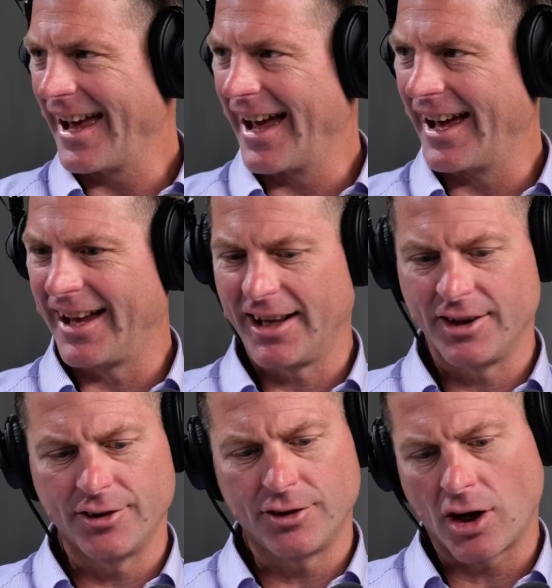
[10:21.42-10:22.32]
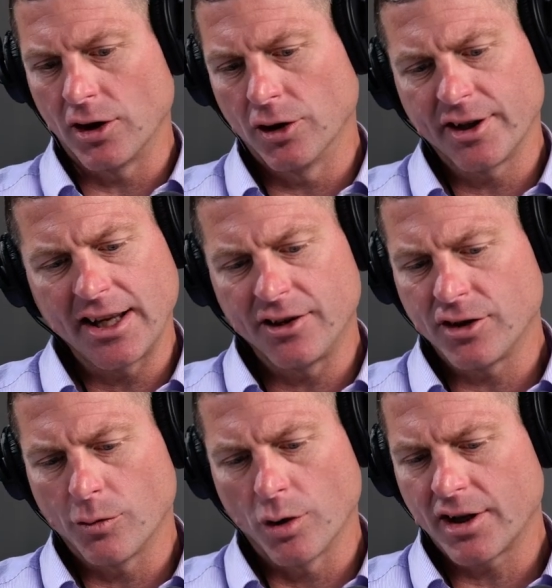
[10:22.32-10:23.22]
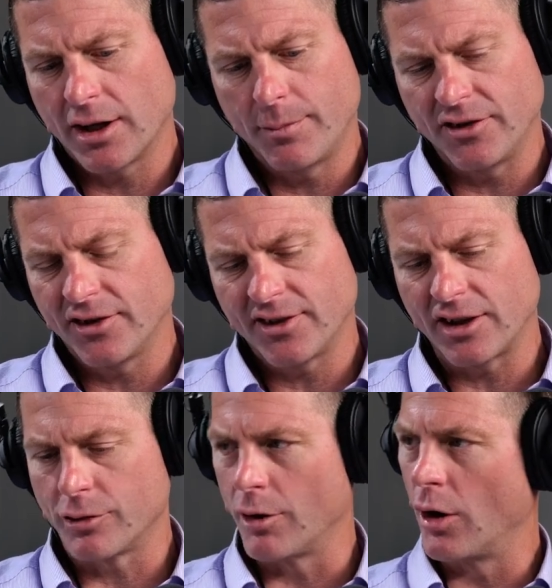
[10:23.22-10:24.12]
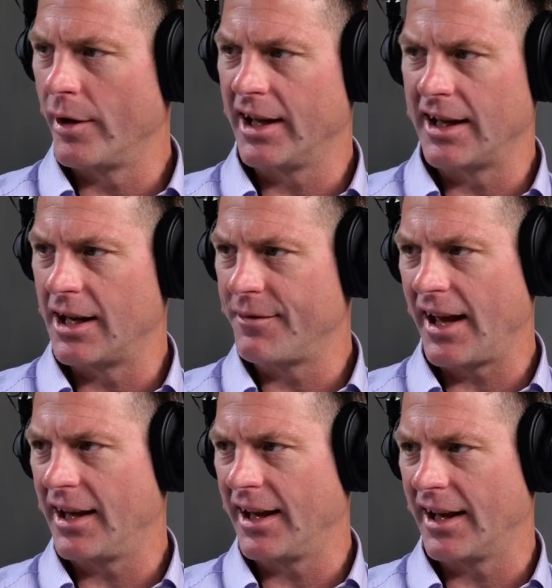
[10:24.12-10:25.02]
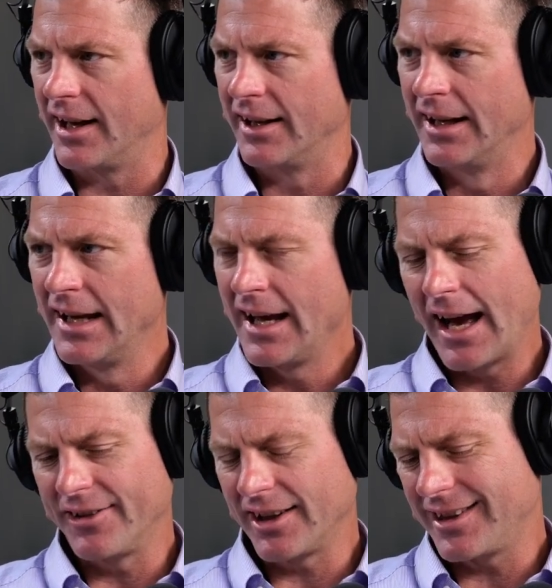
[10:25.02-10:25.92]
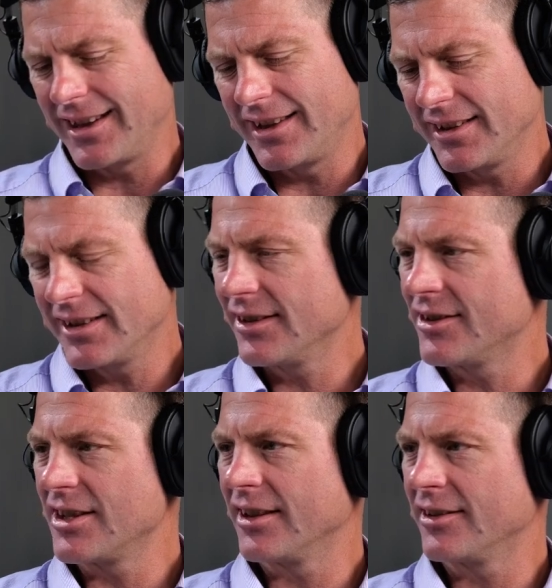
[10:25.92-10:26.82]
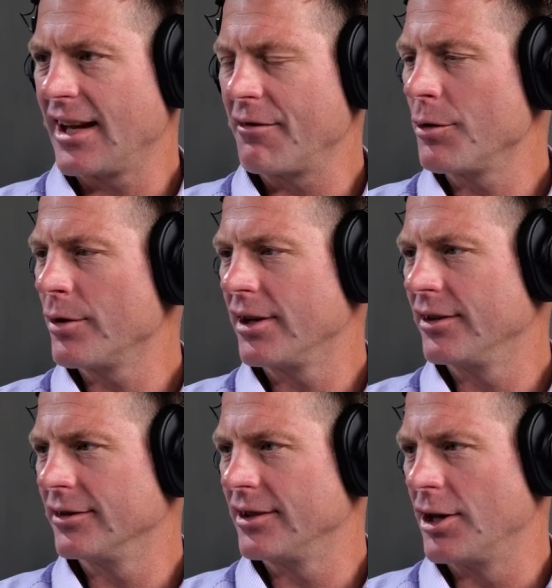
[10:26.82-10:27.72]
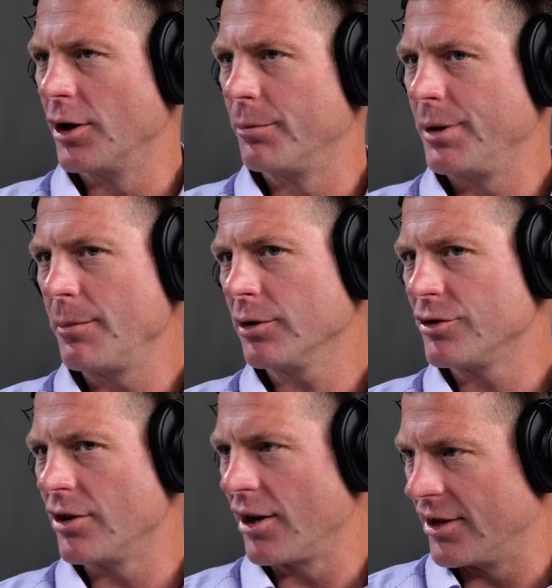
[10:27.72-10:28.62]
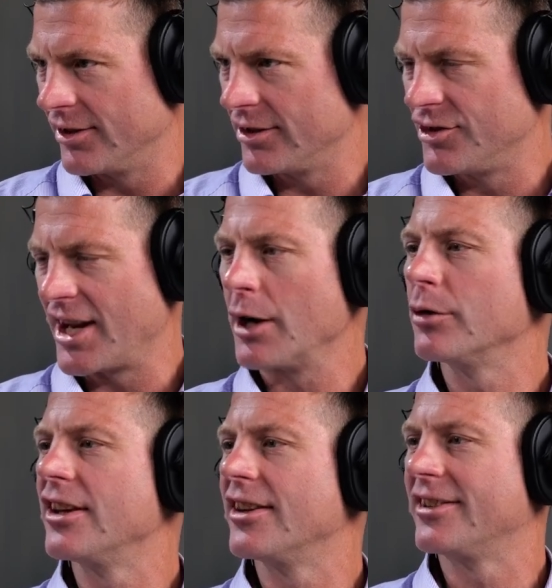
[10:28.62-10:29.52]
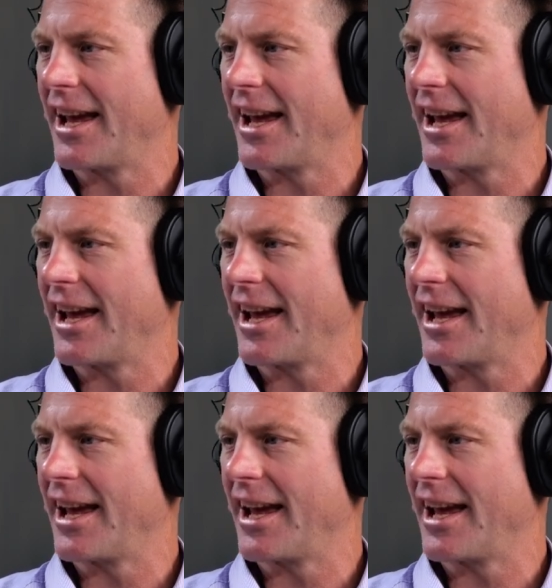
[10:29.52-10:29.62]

and are looking to work at a business that's growing and innovating. And I was like, this is just everyone, people are generally the